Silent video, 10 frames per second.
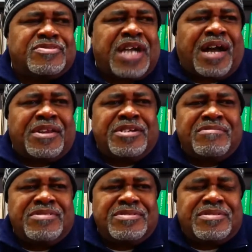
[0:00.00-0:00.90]
style
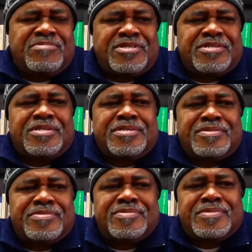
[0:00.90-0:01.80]
lettering. Let me see.
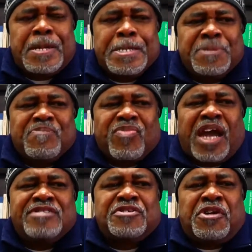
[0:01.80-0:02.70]

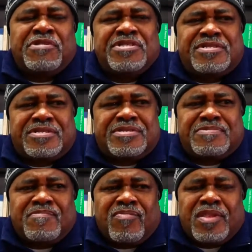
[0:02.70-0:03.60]
I used always
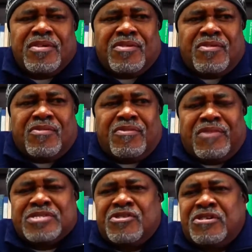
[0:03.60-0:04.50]

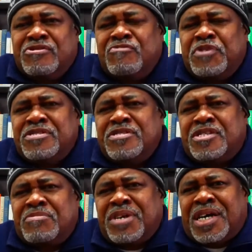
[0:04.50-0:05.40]
watch all the new pieces
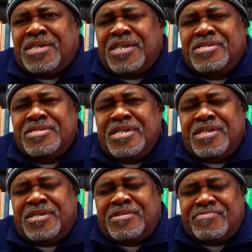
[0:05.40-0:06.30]
coming out. I see
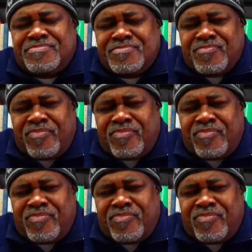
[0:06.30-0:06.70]
um,